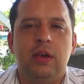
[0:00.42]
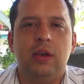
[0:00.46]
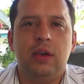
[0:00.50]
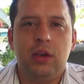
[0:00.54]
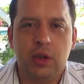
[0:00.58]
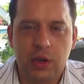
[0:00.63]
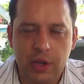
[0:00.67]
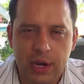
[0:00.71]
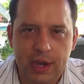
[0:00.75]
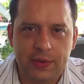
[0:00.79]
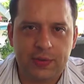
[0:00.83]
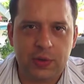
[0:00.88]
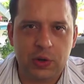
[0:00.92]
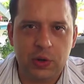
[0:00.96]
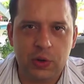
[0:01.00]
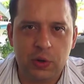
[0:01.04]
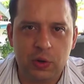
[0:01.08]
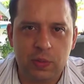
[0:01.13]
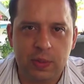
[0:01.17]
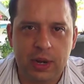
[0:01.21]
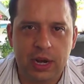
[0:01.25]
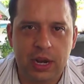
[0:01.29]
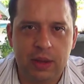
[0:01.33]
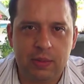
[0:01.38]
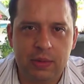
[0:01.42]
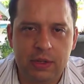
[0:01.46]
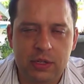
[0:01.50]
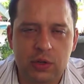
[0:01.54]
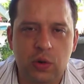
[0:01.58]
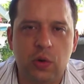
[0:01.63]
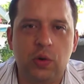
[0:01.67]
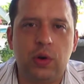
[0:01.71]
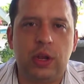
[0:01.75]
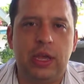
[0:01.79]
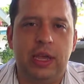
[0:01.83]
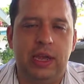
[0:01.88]
Good afternoon, my name is
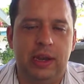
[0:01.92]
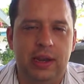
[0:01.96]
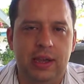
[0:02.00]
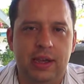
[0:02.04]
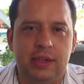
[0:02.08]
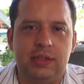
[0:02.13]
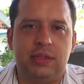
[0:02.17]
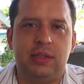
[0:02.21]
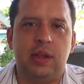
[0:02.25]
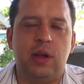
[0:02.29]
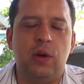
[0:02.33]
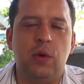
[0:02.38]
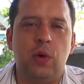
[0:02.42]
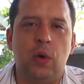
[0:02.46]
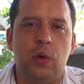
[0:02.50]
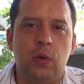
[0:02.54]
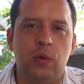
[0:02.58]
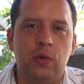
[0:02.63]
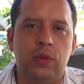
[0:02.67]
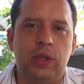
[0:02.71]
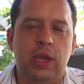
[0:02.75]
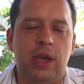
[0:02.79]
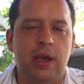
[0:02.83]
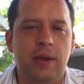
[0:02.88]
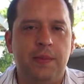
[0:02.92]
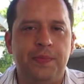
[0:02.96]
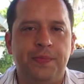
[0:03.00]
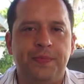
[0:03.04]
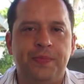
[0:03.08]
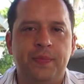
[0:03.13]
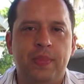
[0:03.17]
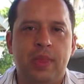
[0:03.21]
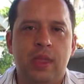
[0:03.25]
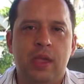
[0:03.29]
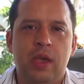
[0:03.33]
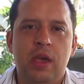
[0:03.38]
Jorge Urrutia.
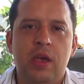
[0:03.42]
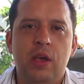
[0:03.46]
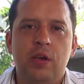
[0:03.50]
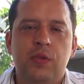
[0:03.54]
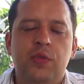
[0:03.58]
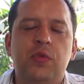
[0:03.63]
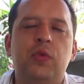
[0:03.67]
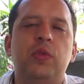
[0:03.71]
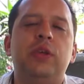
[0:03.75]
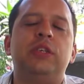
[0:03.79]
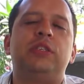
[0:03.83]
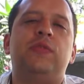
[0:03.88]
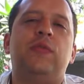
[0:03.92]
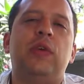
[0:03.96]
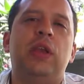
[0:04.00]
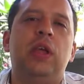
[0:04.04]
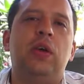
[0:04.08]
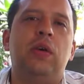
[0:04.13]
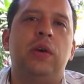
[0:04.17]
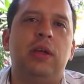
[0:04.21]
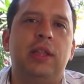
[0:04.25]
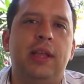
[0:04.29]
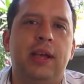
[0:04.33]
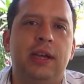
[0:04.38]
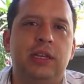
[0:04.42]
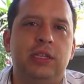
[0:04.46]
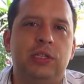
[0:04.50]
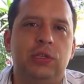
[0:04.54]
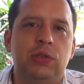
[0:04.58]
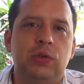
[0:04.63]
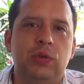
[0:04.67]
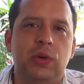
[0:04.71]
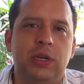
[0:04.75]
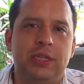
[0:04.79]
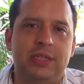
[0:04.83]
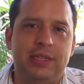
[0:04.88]
Through this video, I'd like
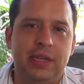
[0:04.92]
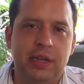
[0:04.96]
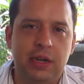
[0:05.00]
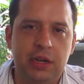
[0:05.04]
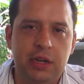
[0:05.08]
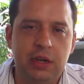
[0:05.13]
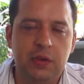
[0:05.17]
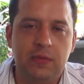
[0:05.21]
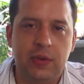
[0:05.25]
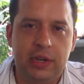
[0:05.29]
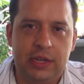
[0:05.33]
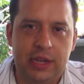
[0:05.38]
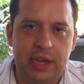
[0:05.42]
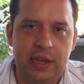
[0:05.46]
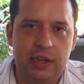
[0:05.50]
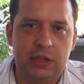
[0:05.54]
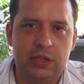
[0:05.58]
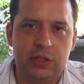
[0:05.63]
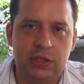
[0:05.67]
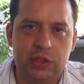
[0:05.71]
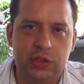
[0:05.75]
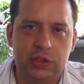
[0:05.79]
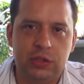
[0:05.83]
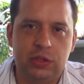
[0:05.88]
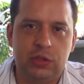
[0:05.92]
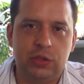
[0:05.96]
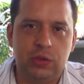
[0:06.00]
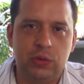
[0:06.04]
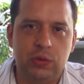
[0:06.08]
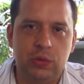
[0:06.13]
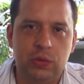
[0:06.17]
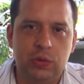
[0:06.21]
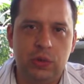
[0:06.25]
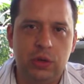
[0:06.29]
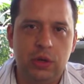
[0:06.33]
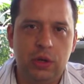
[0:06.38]
to extend an invitation
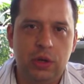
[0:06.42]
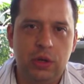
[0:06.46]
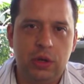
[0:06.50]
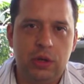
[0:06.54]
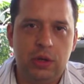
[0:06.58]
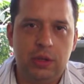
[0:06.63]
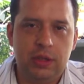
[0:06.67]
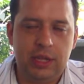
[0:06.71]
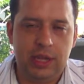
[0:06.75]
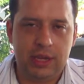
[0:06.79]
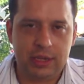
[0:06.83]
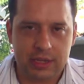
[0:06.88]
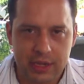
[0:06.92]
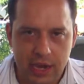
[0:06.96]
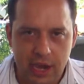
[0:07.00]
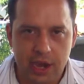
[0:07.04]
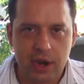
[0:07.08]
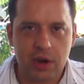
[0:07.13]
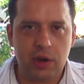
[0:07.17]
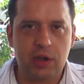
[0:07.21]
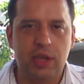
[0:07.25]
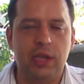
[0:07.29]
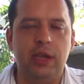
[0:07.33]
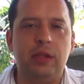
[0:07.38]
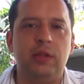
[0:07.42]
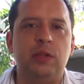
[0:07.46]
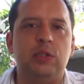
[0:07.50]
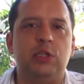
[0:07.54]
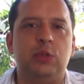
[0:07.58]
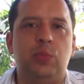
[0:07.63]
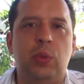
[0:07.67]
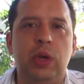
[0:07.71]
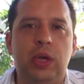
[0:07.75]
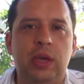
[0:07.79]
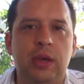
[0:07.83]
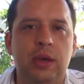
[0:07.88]
to the entire
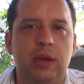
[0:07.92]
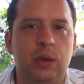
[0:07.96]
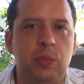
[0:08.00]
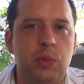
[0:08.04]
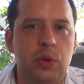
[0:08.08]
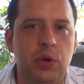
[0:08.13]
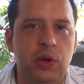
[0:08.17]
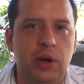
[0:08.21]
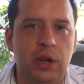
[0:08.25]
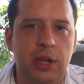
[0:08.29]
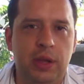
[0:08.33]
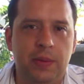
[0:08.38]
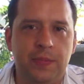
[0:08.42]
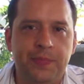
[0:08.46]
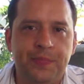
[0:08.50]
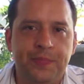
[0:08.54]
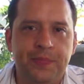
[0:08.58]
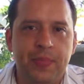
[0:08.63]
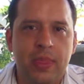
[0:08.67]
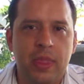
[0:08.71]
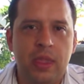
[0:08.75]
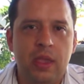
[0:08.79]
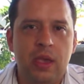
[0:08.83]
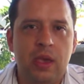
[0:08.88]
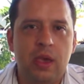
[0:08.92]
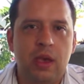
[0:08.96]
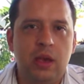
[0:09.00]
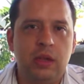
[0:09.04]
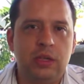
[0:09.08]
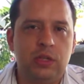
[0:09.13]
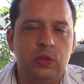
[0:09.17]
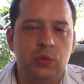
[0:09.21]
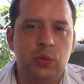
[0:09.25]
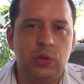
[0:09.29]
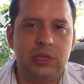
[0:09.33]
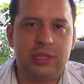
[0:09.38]
English-speaking community
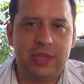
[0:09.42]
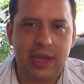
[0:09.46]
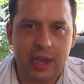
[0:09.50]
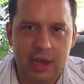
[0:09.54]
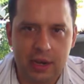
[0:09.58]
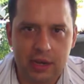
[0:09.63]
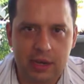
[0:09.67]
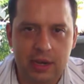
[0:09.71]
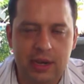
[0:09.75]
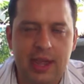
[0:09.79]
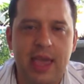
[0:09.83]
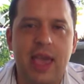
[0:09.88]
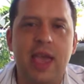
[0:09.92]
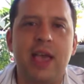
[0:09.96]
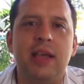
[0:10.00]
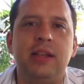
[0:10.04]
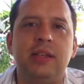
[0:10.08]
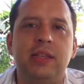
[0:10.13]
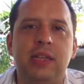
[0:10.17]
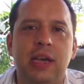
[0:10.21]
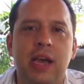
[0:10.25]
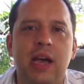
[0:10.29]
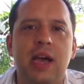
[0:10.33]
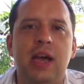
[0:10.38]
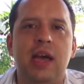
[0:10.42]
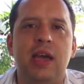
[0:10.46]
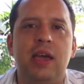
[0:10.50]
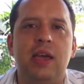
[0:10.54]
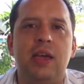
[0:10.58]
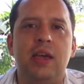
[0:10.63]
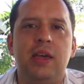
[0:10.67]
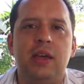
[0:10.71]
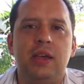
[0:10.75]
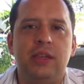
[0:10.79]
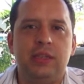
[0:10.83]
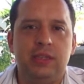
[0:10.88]
to attend an
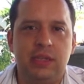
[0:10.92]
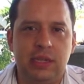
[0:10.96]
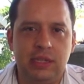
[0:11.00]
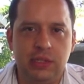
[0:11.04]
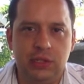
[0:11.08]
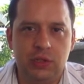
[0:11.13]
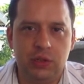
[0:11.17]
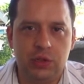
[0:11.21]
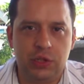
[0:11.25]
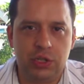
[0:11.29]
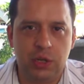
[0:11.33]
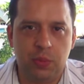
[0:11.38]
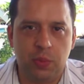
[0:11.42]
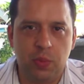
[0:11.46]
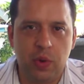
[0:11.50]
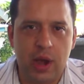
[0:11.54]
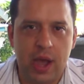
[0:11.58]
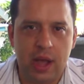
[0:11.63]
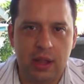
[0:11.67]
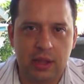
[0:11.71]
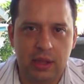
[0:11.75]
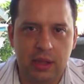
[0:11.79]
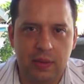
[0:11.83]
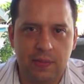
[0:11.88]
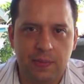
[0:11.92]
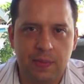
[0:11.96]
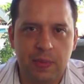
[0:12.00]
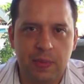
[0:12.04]
anti-censorship rally.